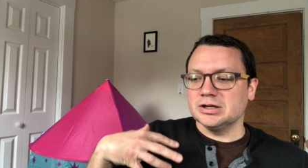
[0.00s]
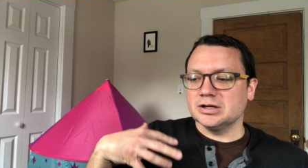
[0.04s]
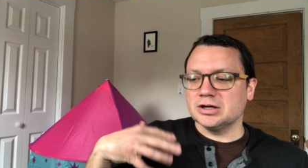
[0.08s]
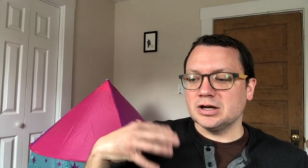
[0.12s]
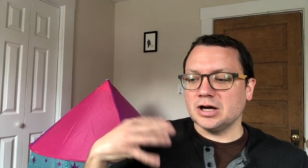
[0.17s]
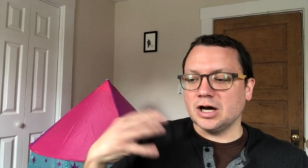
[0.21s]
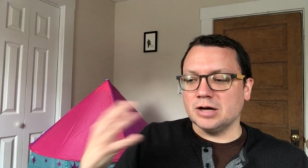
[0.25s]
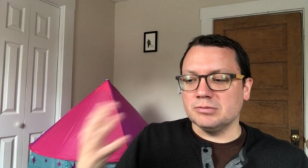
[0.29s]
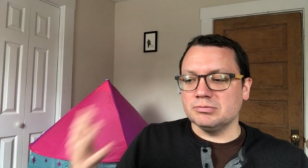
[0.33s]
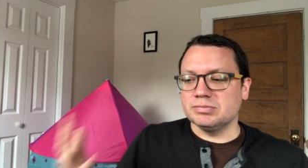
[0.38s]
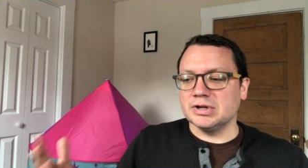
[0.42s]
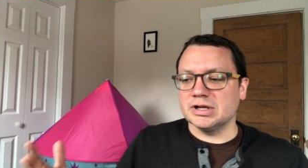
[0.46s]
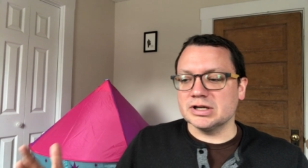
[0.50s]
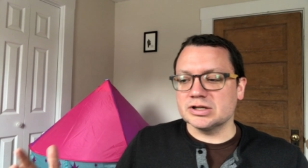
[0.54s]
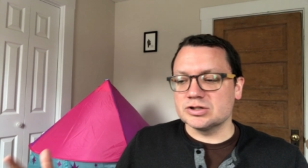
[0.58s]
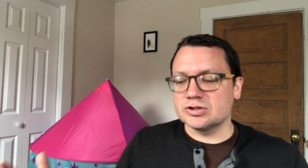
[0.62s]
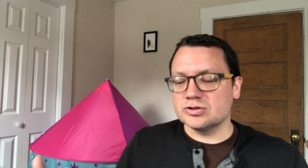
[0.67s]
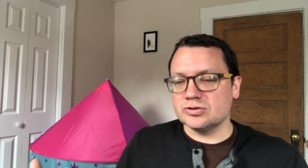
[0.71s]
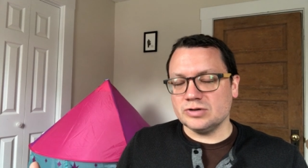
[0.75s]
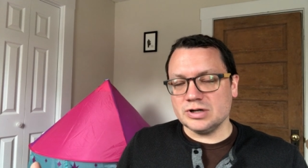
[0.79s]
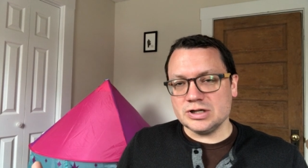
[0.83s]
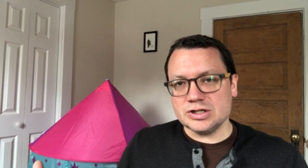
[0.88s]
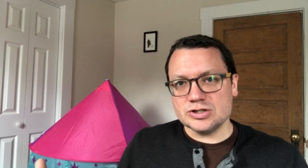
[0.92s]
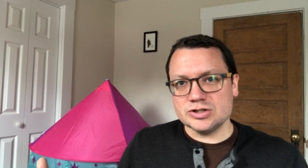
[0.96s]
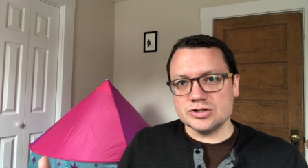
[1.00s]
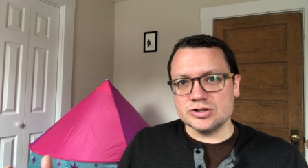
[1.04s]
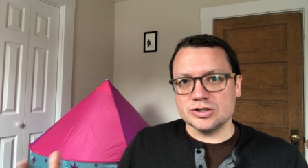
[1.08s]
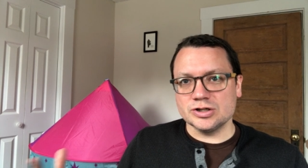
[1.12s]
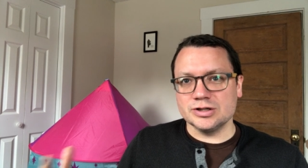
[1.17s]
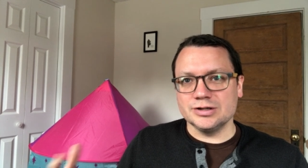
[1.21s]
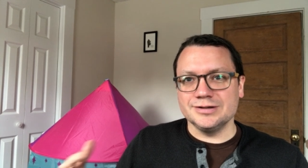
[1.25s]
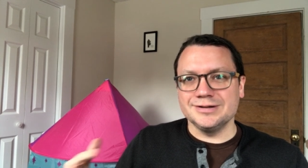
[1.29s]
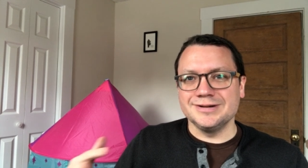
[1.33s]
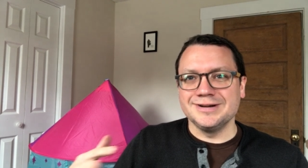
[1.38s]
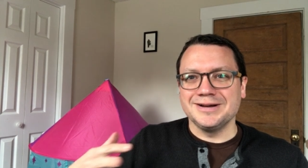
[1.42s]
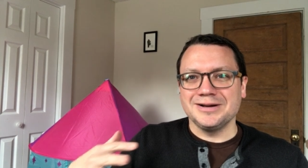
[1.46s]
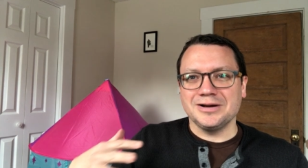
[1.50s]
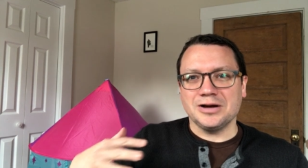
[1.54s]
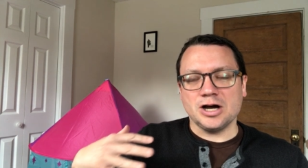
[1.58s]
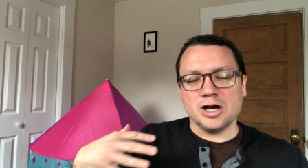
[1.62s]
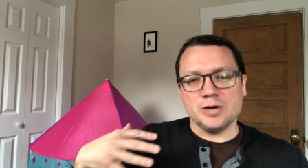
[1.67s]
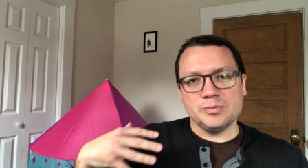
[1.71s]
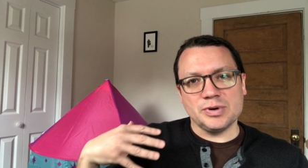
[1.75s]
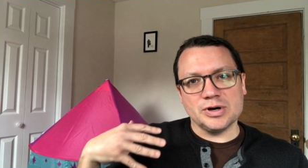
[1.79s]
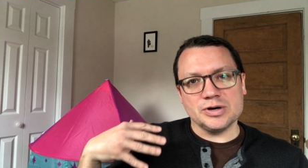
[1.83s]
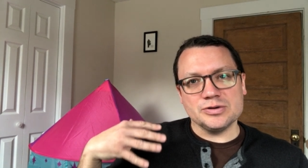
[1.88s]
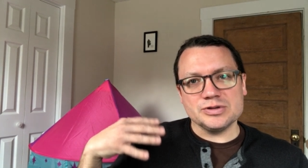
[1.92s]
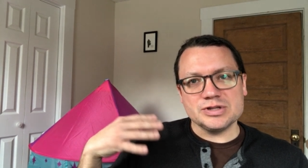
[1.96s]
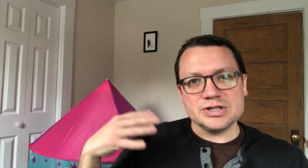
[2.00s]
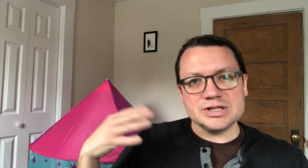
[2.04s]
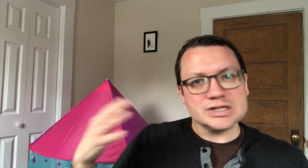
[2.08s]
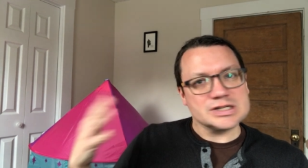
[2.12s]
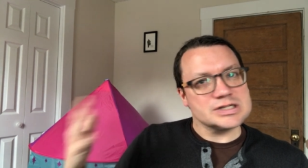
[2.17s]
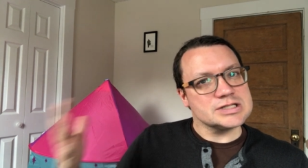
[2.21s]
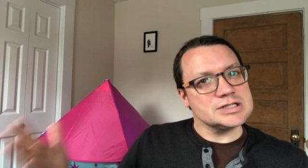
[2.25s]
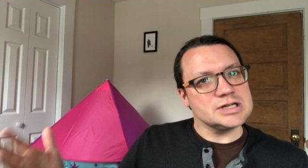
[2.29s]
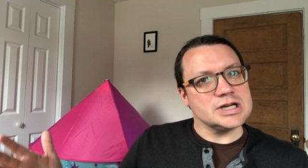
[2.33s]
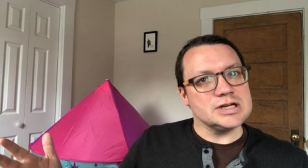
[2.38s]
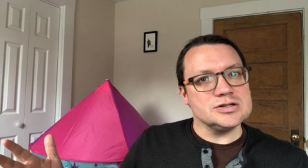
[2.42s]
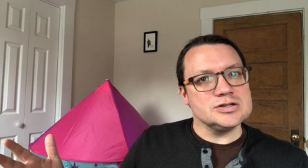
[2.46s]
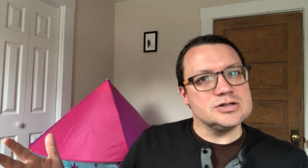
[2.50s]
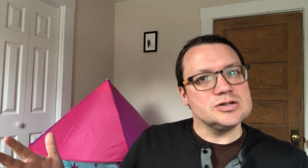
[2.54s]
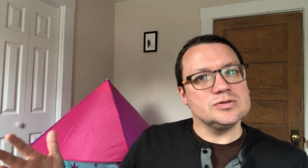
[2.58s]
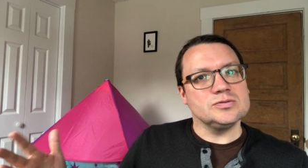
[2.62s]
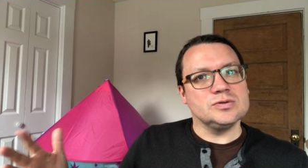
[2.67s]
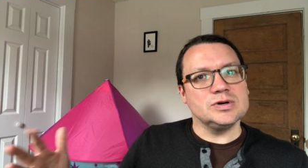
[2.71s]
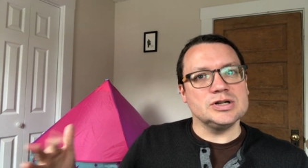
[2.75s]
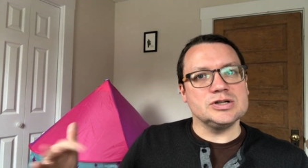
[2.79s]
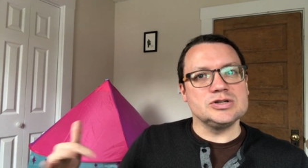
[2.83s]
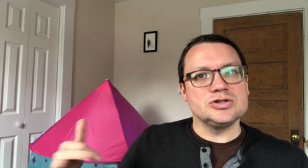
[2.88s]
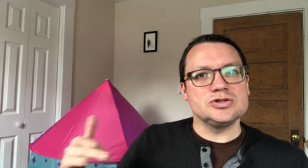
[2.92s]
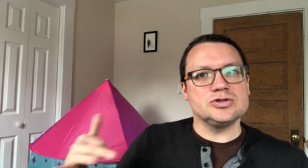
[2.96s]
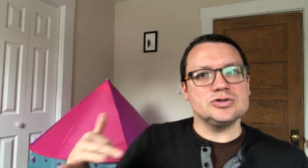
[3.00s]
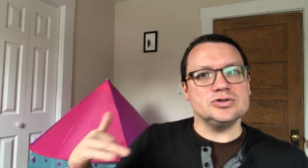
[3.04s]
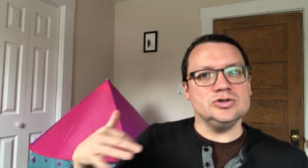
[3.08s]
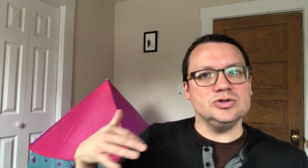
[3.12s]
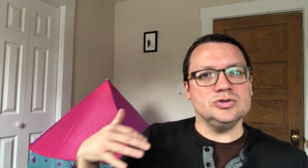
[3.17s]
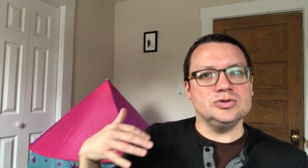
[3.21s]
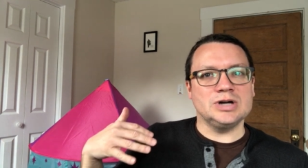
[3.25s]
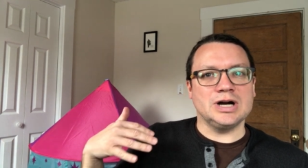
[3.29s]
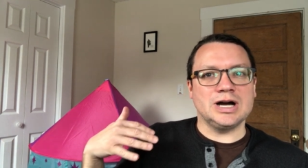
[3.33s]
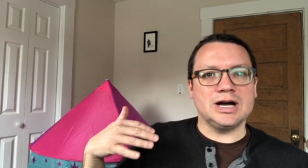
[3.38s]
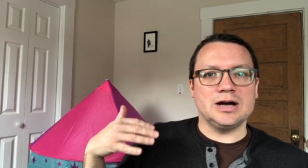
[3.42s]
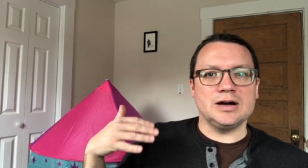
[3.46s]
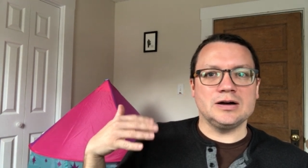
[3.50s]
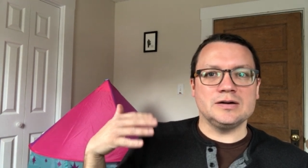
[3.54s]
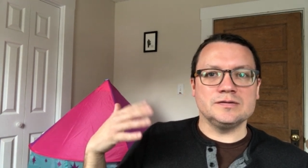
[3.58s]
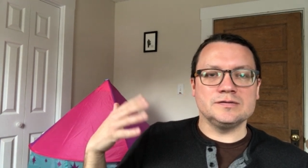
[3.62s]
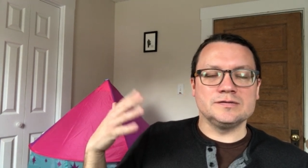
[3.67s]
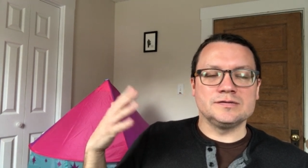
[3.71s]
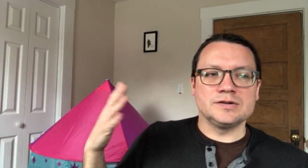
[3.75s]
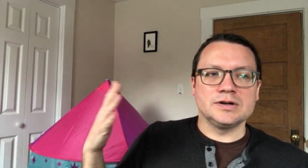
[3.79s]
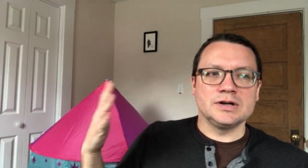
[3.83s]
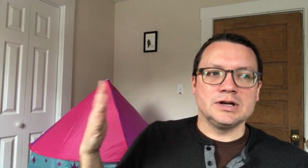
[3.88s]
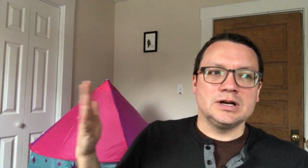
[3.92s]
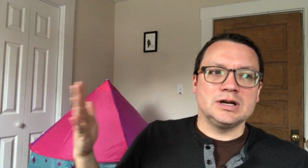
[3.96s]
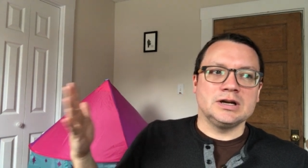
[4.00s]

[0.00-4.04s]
complex question about the extent to which you have